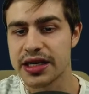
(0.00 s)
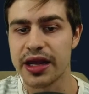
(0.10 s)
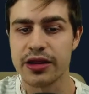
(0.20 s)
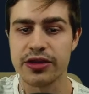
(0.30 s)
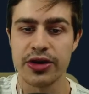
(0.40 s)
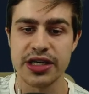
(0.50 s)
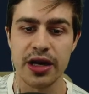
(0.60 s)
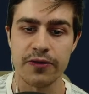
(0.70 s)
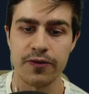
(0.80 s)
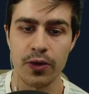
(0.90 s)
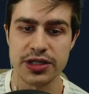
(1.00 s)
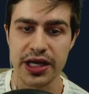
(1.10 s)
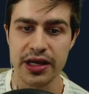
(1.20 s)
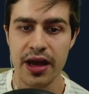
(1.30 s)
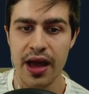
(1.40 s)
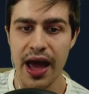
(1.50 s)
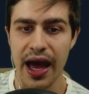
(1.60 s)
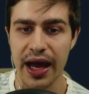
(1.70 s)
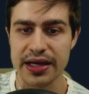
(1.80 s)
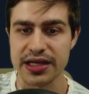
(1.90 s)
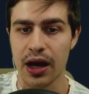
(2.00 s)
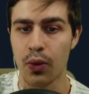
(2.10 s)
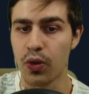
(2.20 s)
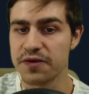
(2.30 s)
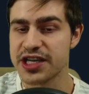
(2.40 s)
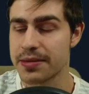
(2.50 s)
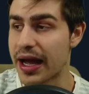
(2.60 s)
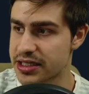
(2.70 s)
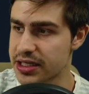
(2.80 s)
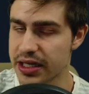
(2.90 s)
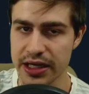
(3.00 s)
in 13 and 14 has Wolves and Man City.